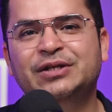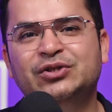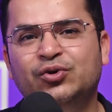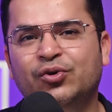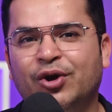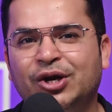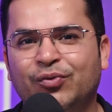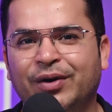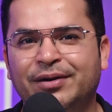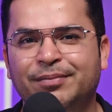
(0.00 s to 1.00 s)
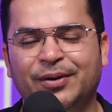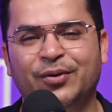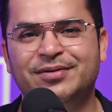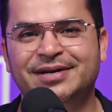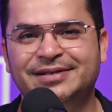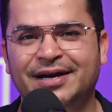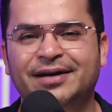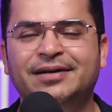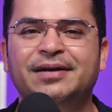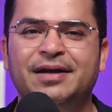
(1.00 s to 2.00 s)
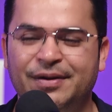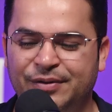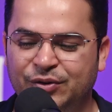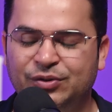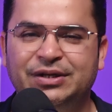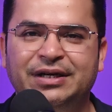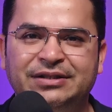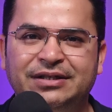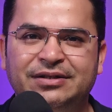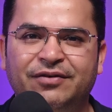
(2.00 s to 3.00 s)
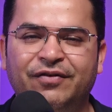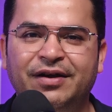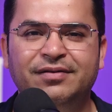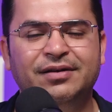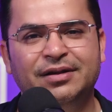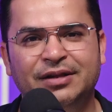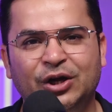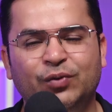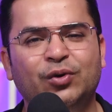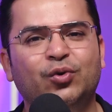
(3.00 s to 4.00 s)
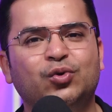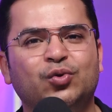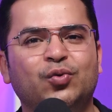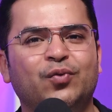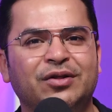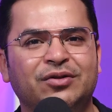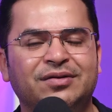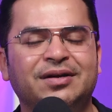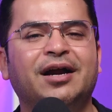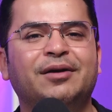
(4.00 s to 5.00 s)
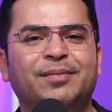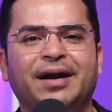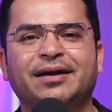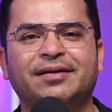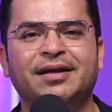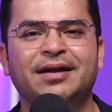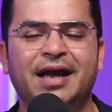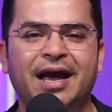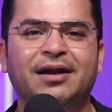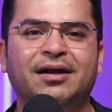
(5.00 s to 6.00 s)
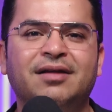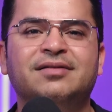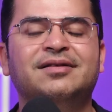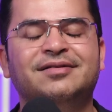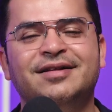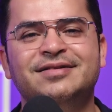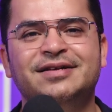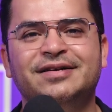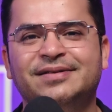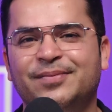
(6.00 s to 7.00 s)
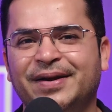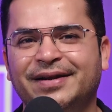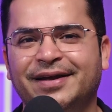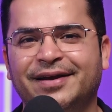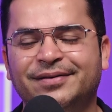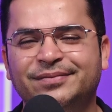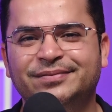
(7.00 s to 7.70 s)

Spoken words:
please do not quit because it's hard. It's just a phase that you will go through once you start practicing, and consistency is the main key.